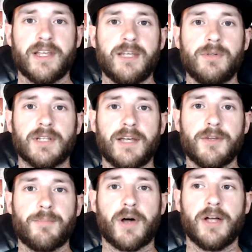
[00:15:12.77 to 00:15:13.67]
He would
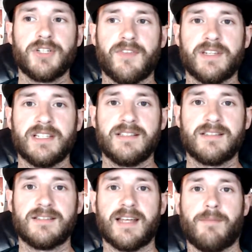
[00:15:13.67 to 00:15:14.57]
land the punch, and then he'd
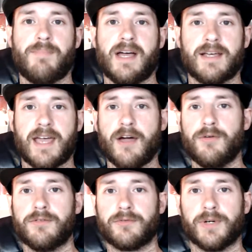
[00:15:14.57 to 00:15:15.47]
step back
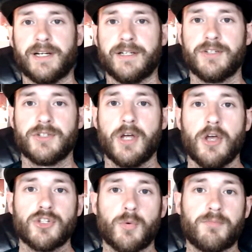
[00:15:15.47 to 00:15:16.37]
out of range.
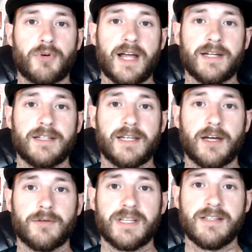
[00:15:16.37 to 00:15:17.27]
So with
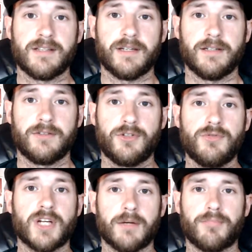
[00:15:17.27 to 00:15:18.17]
Prachnio, he's a
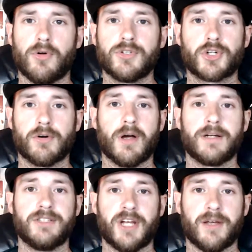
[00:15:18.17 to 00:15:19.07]
two-time Polish
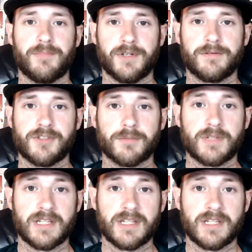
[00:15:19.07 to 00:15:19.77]
karate champion. He's a